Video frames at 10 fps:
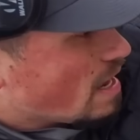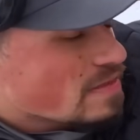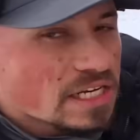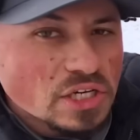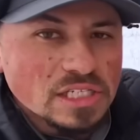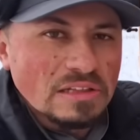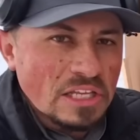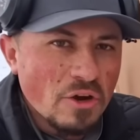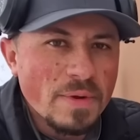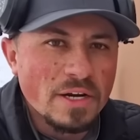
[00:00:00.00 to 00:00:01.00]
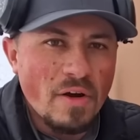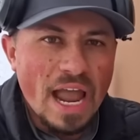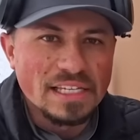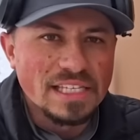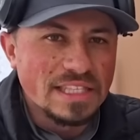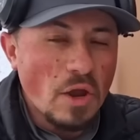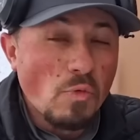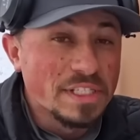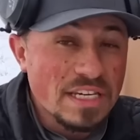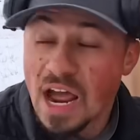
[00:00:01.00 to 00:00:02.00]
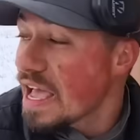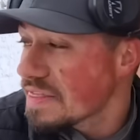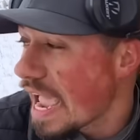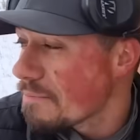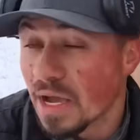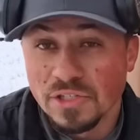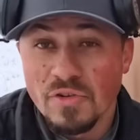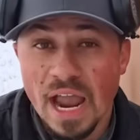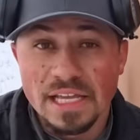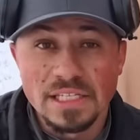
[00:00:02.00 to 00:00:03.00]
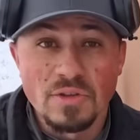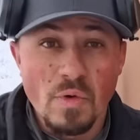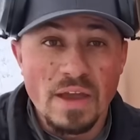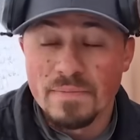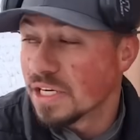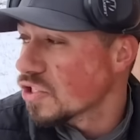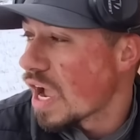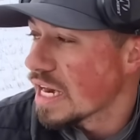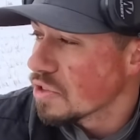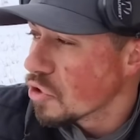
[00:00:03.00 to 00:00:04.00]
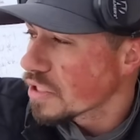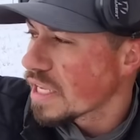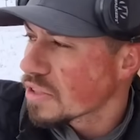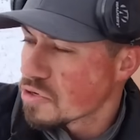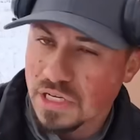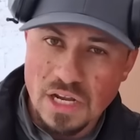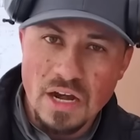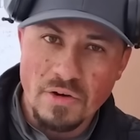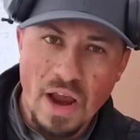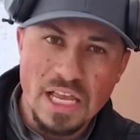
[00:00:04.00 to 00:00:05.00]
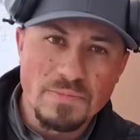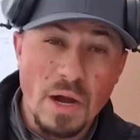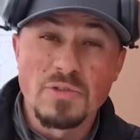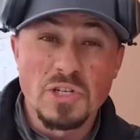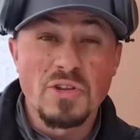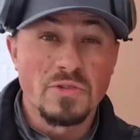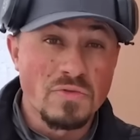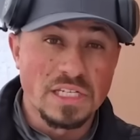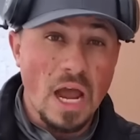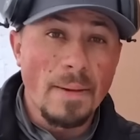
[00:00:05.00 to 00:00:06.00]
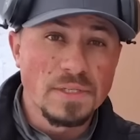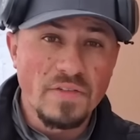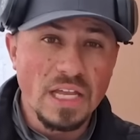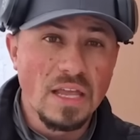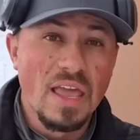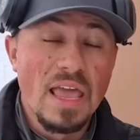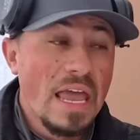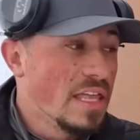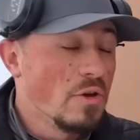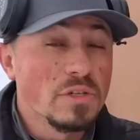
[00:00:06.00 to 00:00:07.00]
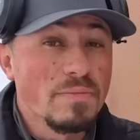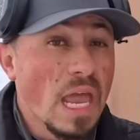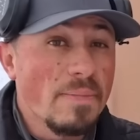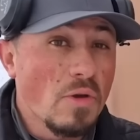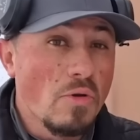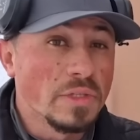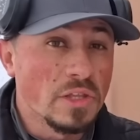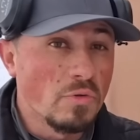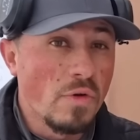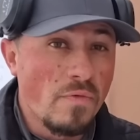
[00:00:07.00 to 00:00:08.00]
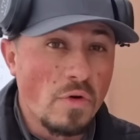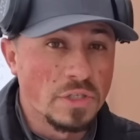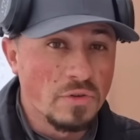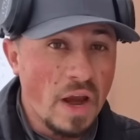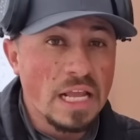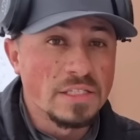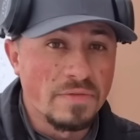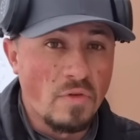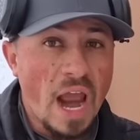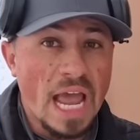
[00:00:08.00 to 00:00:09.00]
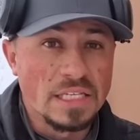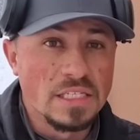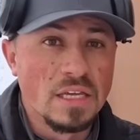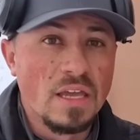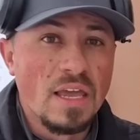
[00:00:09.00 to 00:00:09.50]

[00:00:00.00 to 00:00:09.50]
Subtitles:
That just a little bit of grass, like there was not that much grass in the way of my shot. It looks like there's a ton of grass, but I was shooting through the tops of it. There was maybe only 3 or 4 strands of grass.